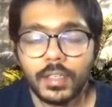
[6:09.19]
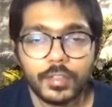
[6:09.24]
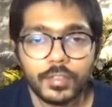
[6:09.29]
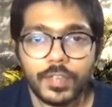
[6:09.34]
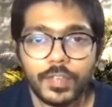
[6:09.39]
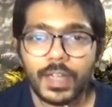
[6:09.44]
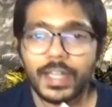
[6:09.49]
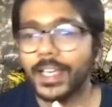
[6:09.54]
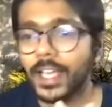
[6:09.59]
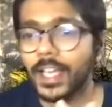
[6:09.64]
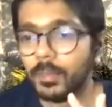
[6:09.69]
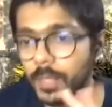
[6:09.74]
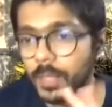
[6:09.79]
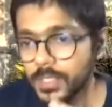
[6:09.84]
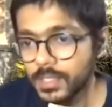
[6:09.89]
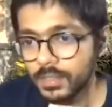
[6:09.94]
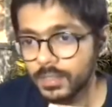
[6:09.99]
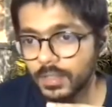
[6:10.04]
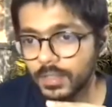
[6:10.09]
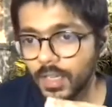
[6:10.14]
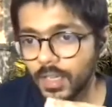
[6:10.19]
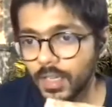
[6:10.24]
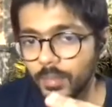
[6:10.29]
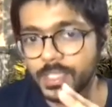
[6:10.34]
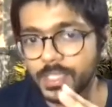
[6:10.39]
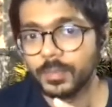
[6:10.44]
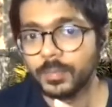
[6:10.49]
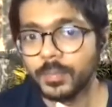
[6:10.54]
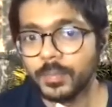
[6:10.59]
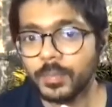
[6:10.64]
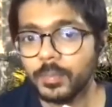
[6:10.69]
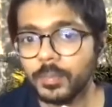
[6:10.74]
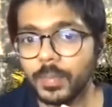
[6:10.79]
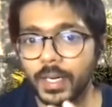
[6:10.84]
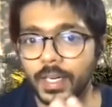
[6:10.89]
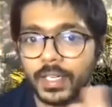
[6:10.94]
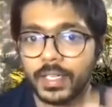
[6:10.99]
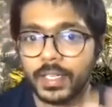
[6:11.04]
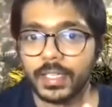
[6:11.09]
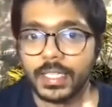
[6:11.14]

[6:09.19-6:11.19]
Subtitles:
fairly cumbersome, but